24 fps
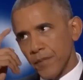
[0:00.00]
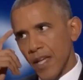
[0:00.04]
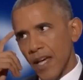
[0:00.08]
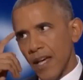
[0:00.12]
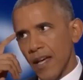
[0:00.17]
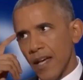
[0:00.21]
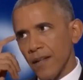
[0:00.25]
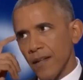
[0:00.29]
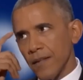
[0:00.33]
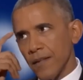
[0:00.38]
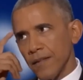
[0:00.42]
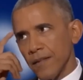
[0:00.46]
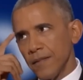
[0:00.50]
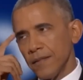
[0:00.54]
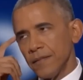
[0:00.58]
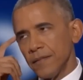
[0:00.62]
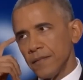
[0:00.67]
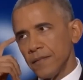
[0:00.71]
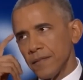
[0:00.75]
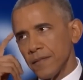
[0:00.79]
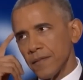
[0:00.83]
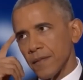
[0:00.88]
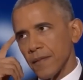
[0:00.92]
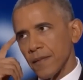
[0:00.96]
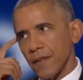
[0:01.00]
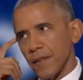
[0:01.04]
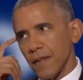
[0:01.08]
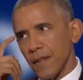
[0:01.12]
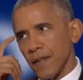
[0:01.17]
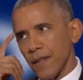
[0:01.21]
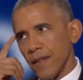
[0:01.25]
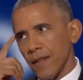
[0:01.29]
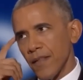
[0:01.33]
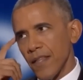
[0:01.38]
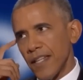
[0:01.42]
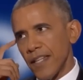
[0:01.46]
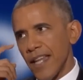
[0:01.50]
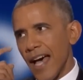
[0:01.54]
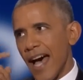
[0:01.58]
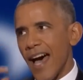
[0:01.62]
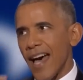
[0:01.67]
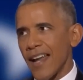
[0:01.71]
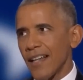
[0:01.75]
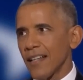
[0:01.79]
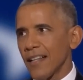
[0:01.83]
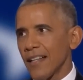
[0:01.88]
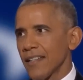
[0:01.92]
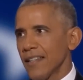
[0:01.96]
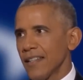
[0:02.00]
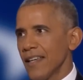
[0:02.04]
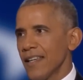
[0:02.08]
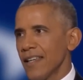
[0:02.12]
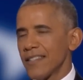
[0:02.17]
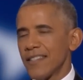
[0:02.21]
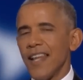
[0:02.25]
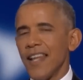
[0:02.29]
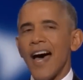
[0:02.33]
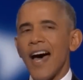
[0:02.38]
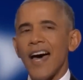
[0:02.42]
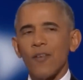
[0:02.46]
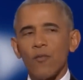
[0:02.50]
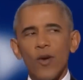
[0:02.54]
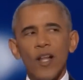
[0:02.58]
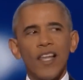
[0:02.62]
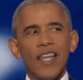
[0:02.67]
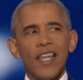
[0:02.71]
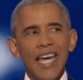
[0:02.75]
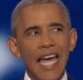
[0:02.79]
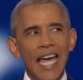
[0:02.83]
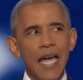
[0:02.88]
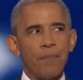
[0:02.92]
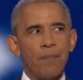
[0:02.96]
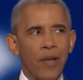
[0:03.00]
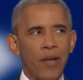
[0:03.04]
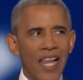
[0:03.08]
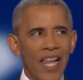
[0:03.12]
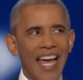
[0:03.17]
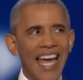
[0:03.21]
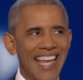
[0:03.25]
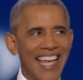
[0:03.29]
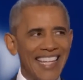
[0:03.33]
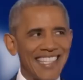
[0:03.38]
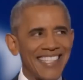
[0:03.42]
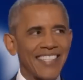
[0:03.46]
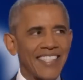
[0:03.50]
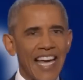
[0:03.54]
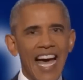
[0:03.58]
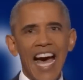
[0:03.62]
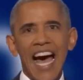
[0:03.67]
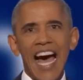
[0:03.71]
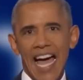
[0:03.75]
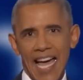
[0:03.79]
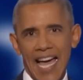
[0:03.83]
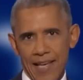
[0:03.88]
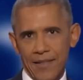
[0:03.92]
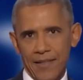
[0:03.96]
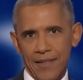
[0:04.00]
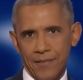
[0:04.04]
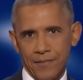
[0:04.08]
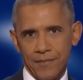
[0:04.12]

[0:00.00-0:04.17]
the Donald is not really a plans guy.